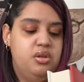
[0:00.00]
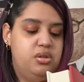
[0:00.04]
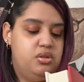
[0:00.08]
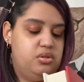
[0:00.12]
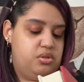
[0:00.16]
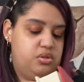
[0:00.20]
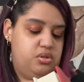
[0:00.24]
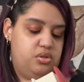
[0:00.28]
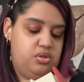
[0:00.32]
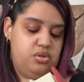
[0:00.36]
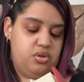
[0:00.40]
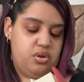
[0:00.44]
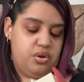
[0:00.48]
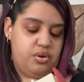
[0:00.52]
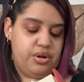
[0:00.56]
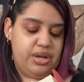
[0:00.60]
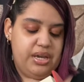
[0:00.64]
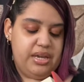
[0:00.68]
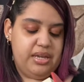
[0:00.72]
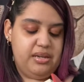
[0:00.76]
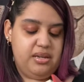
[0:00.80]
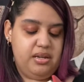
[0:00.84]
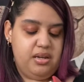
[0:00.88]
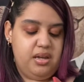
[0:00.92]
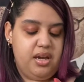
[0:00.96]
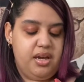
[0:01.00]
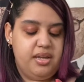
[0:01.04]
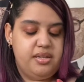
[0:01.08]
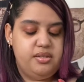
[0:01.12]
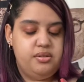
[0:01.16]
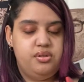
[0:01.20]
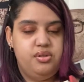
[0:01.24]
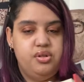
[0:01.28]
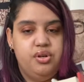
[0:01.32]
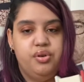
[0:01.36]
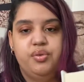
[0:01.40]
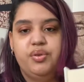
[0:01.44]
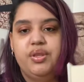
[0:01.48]
start it. I
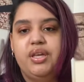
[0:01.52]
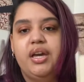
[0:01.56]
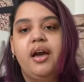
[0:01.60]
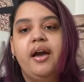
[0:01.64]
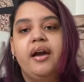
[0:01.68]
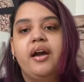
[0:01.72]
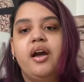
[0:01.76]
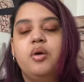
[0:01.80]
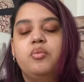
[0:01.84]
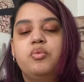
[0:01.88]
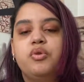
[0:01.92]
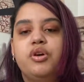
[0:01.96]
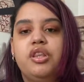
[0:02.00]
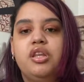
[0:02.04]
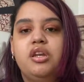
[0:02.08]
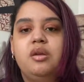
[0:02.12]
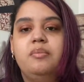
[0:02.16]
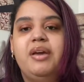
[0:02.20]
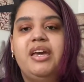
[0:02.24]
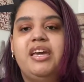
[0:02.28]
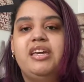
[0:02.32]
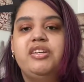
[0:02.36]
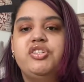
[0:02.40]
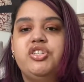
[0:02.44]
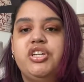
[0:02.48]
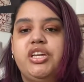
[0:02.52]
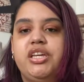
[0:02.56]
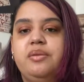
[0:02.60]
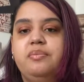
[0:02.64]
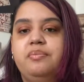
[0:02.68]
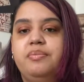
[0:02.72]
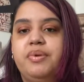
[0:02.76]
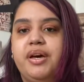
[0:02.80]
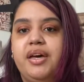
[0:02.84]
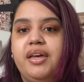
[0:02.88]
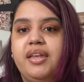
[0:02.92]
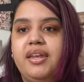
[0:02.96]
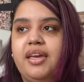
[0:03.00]
don't think I got more than a page in,
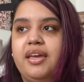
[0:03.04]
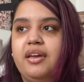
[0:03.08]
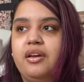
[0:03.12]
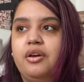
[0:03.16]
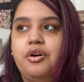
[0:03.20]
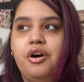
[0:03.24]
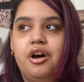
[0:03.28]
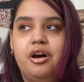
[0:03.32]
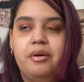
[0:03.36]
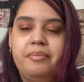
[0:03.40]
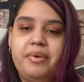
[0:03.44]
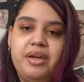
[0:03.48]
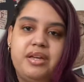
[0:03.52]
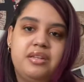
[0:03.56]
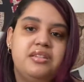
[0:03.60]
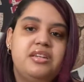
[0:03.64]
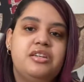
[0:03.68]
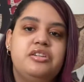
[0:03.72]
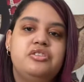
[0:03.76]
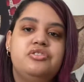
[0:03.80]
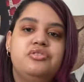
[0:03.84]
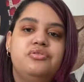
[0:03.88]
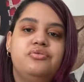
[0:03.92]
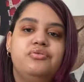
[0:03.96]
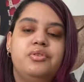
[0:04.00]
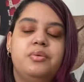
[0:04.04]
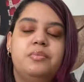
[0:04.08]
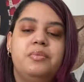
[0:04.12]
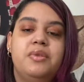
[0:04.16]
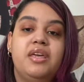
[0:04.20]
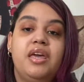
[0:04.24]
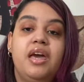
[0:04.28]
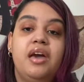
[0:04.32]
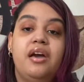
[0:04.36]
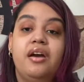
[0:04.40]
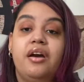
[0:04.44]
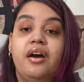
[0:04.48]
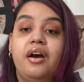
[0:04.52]
but it caught my attention from the
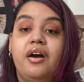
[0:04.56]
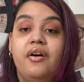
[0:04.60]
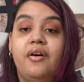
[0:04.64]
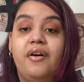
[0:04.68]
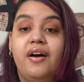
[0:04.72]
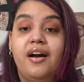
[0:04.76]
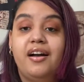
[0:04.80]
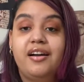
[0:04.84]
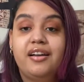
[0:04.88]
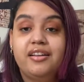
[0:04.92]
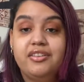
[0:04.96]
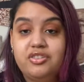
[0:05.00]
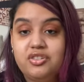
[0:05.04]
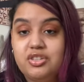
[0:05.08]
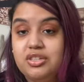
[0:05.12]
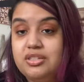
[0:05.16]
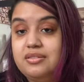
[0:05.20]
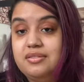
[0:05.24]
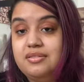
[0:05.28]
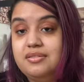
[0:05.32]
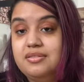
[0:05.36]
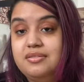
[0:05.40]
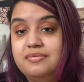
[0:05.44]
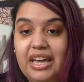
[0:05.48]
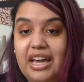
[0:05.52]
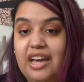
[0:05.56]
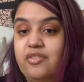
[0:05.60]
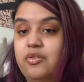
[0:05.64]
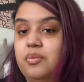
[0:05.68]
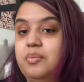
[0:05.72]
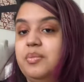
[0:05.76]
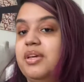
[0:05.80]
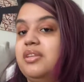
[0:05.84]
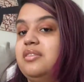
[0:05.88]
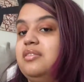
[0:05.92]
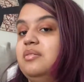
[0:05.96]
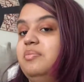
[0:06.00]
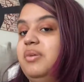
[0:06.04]
get-go. I just haven't
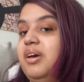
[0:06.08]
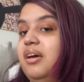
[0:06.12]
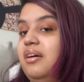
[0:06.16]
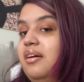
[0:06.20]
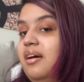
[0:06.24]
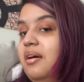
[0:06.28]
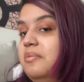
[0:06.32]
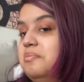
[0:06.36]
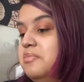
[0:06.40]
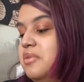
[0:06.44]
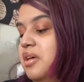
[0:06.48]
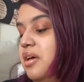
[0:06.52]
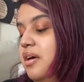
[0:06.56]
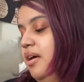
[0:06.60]
picked it back up.